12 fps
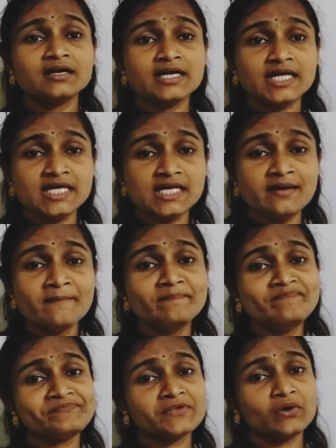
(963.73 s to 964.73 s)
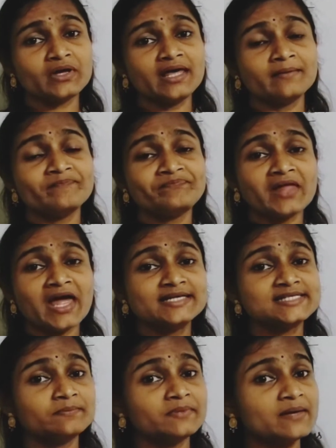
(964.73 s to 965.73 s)
tea, okay, and
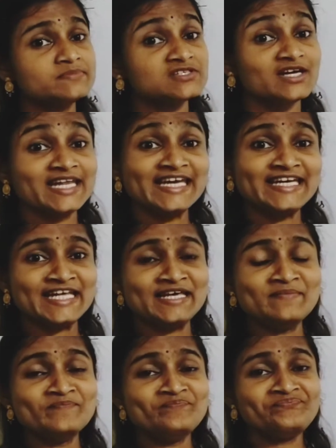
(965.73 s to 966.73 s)
sometimes green tea,